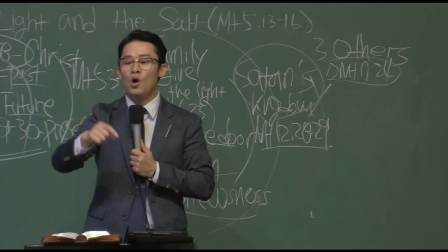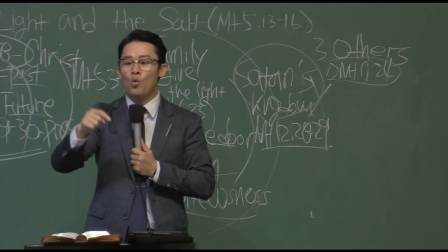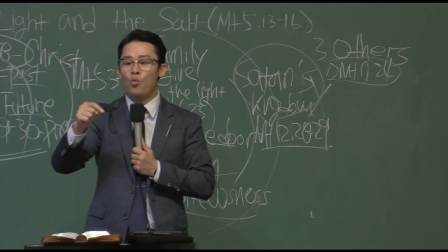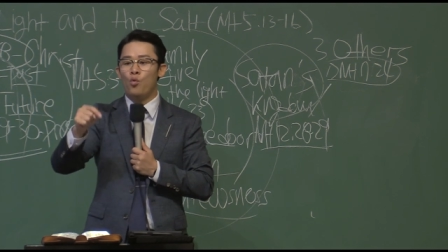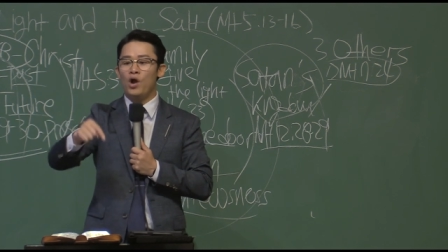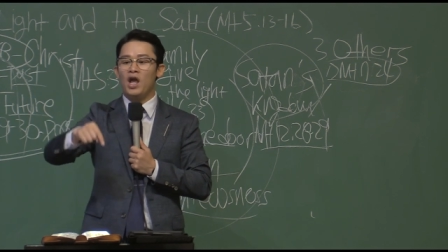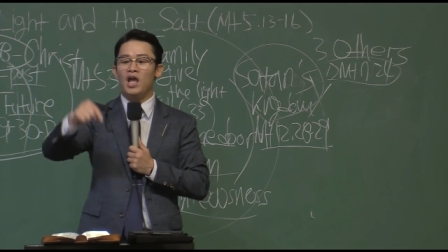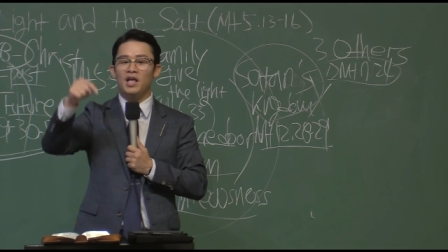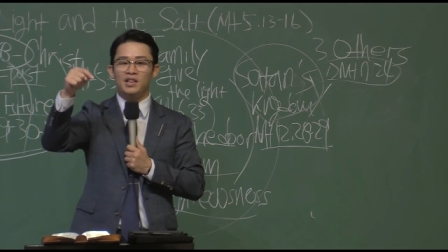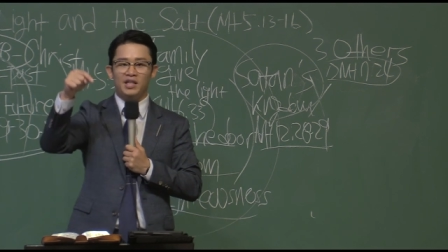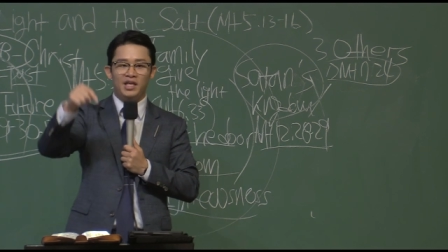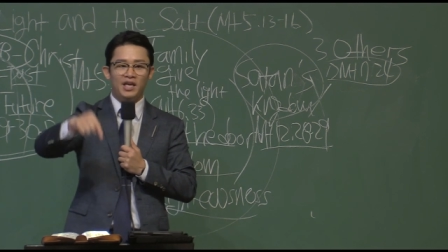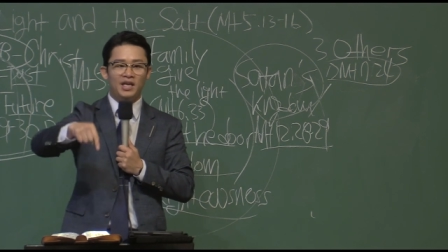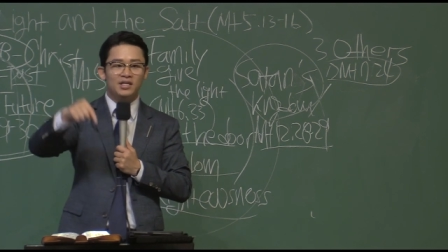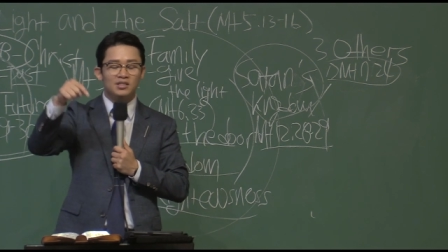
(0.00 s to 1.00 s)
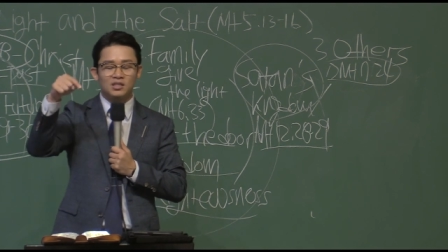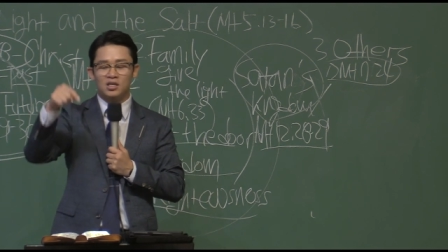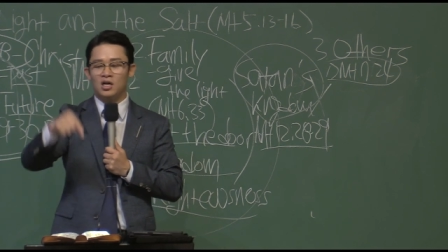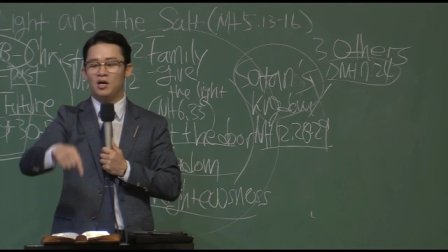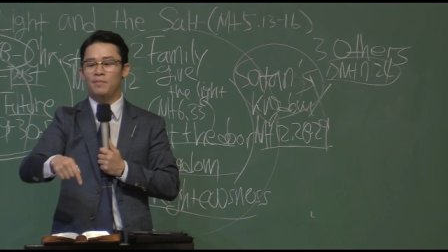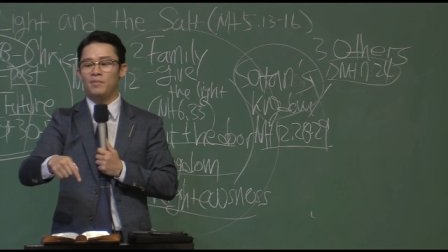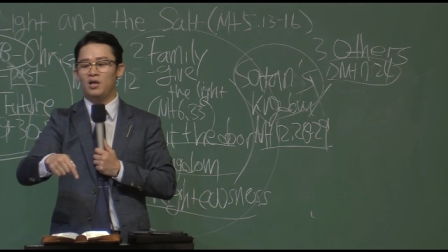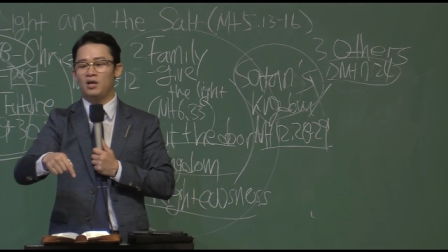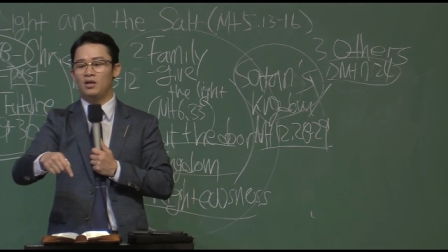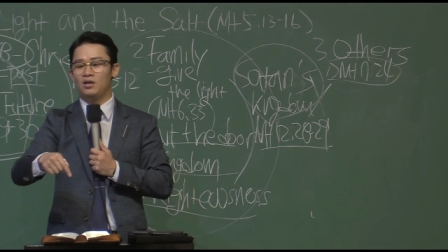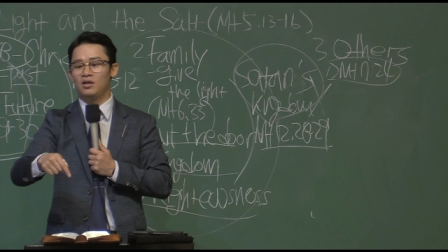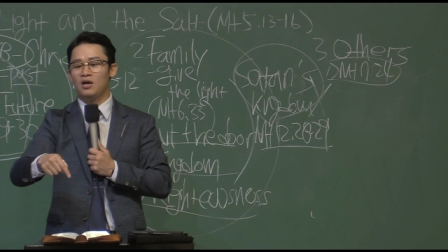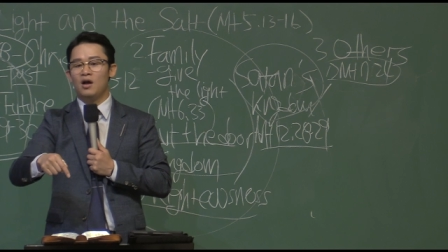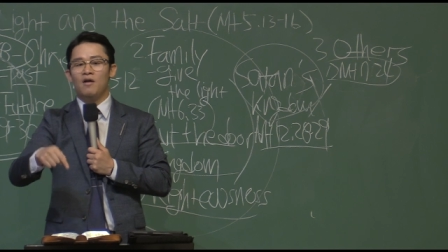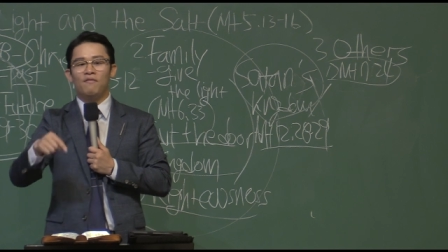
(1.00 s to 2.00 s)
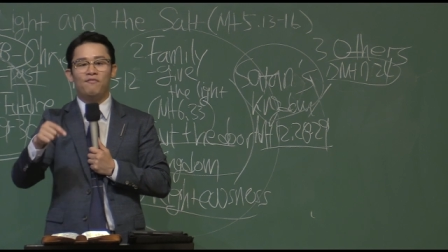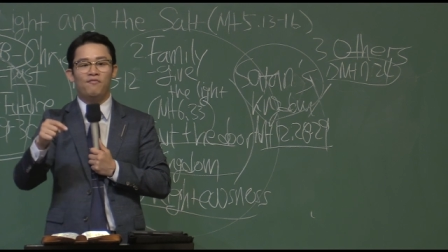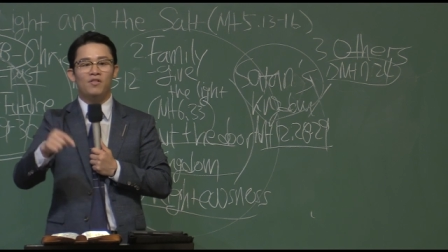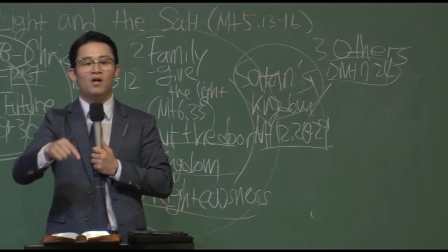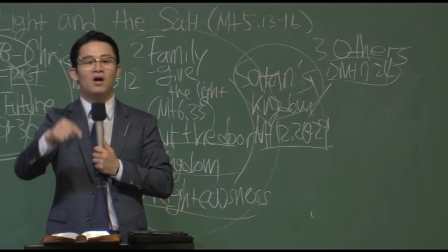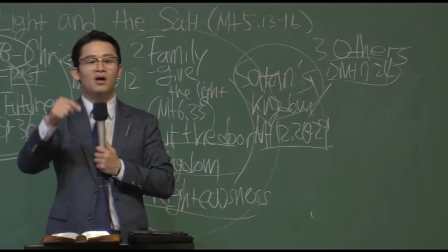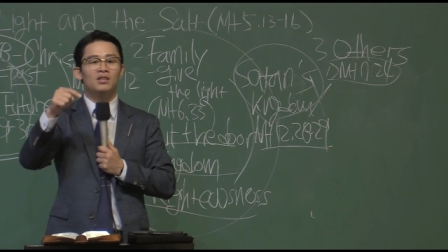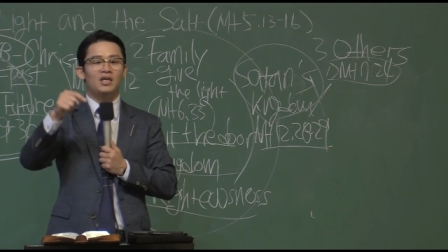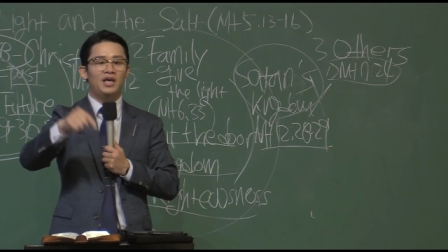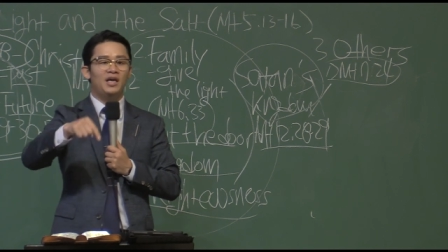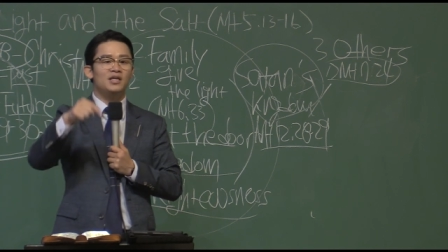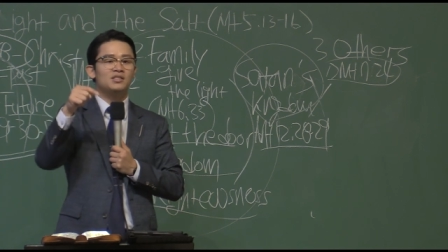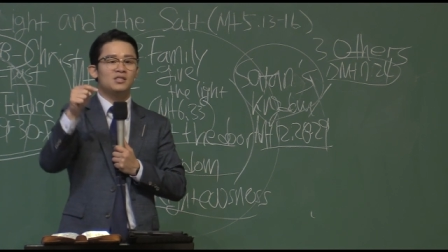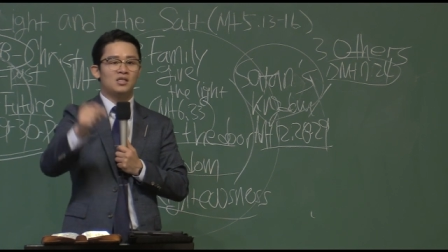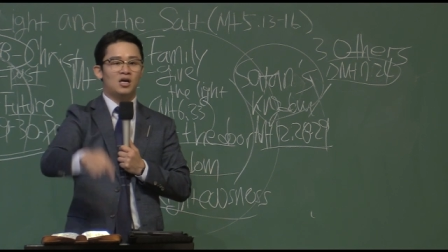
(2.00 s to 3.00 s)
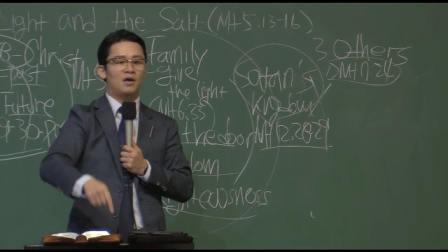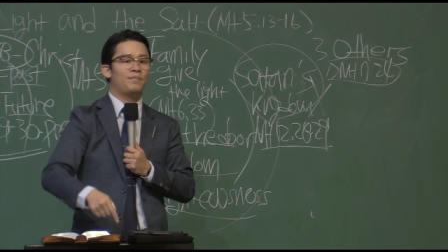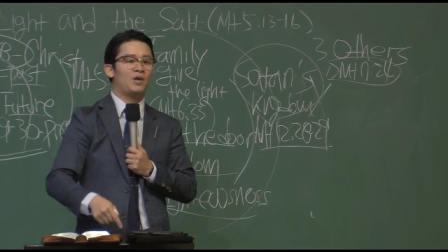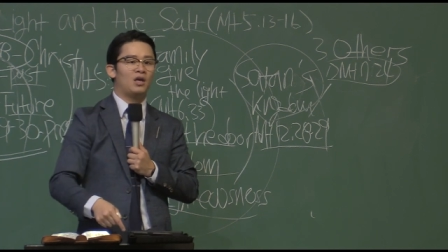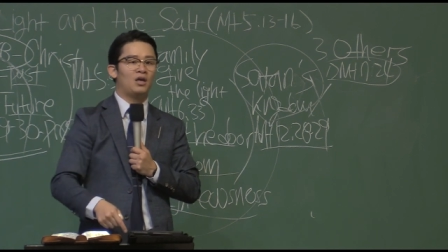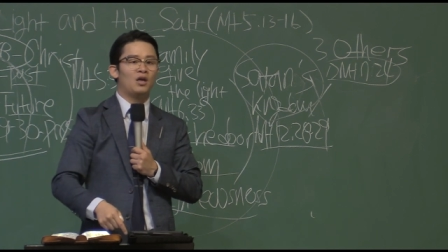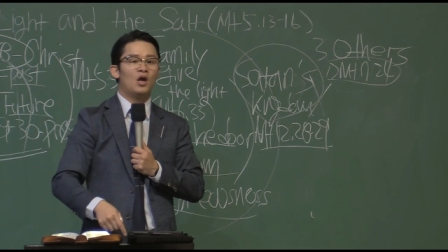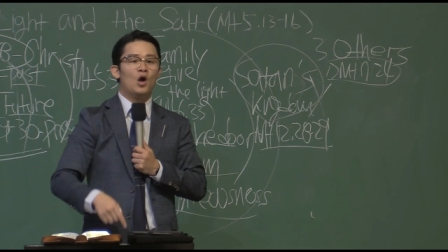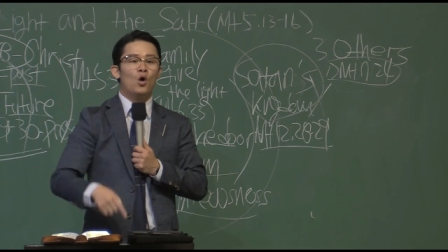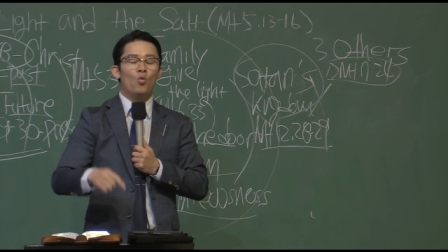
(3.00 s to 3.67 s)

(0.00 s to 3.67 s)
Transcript: rain is coming, flood is coming,